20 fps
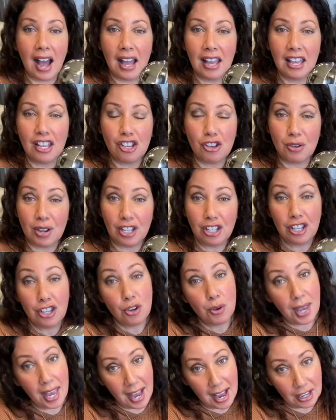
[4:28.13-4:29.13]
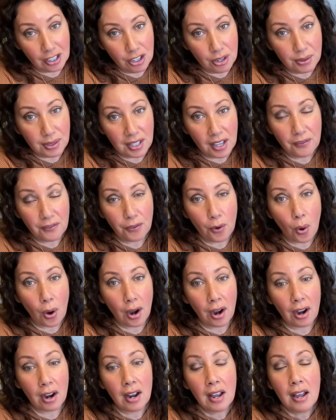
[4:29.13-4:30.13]
You can use it
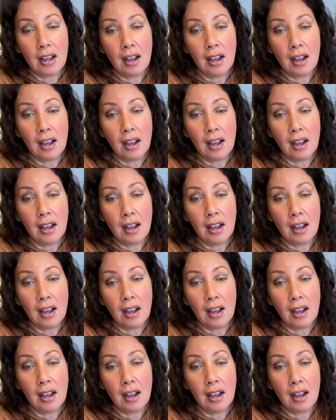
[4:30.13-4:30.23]
for